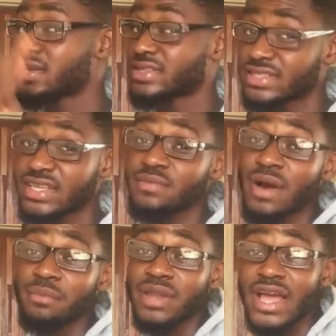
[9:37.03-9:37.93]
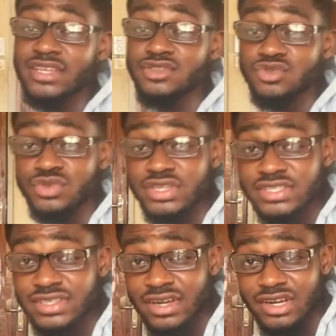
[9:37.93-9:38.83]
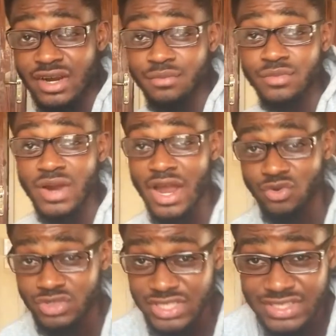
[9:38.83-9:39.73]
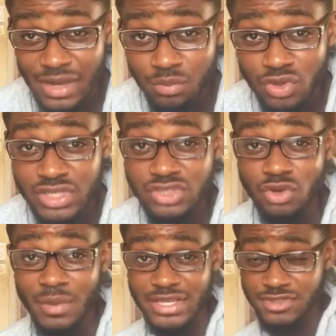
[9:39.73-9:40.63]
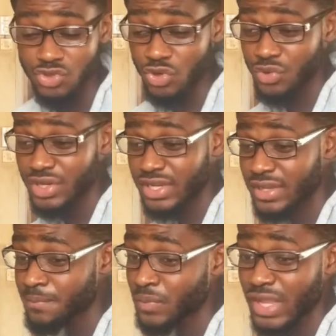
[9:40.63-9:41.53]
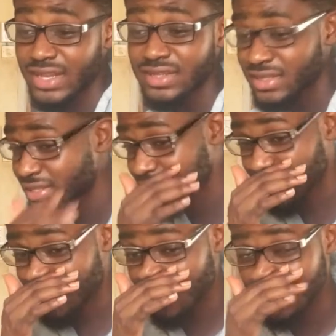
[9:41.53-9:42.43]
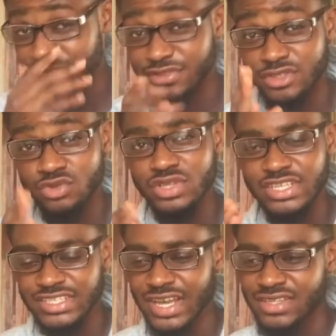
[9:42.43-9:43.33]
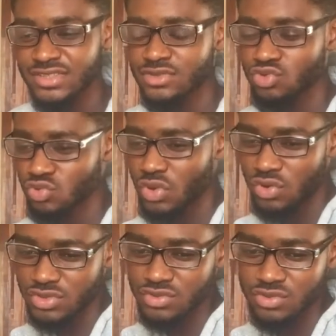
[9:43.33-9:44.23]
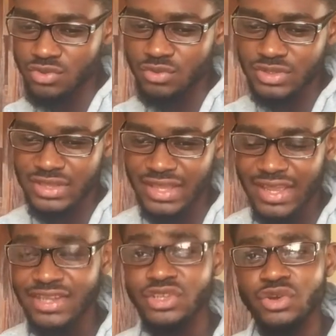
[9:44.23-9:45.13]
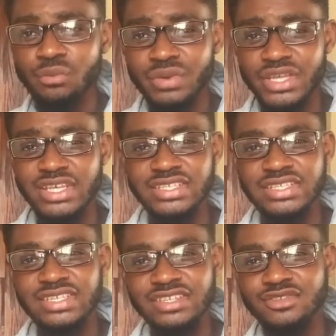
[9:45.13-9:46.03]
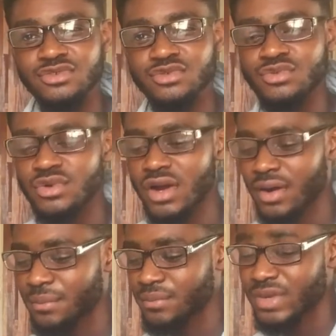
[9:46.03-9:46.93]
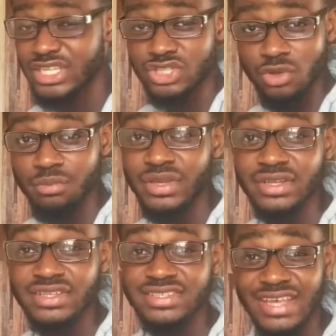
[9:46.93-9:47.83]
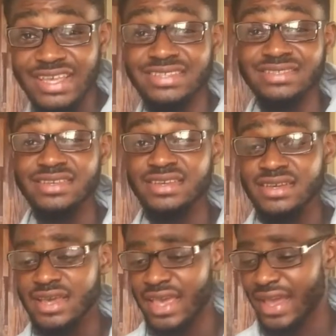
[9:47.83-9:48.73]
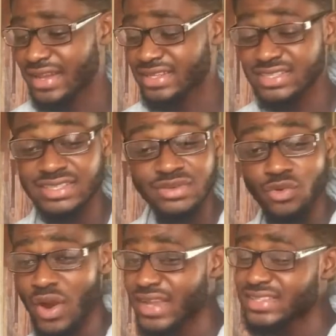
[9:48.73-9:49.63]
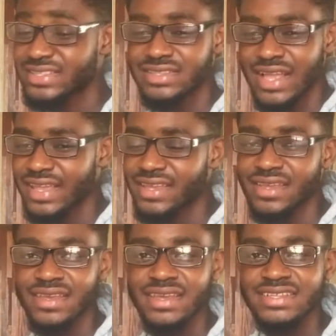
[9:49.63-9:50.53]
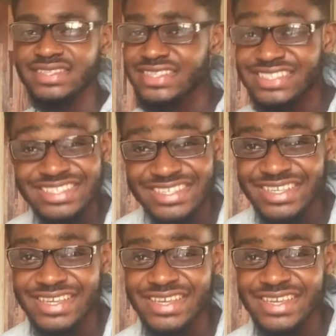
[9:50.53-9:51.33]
Same applies to Instagram. I could just upload it on my story, and Instagram gives you the chance to also turn your page into a shopping site, and it's quite like it's easy.